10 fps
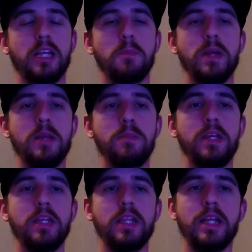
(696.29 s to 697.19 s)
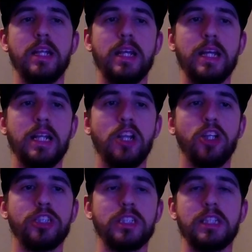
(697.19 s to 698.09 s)
It may be that it
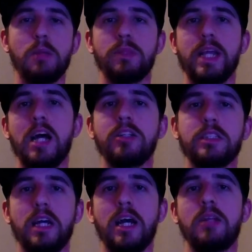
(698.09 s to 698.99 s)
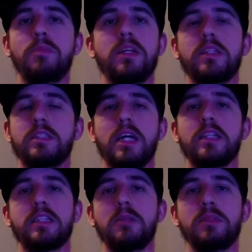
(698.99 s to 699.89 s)
looks the same on the outside, but it's not the
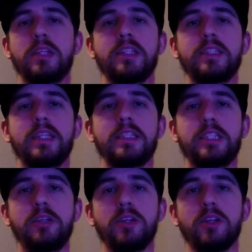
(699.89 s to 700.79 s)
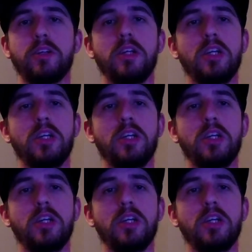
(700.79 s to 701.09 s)
same interior.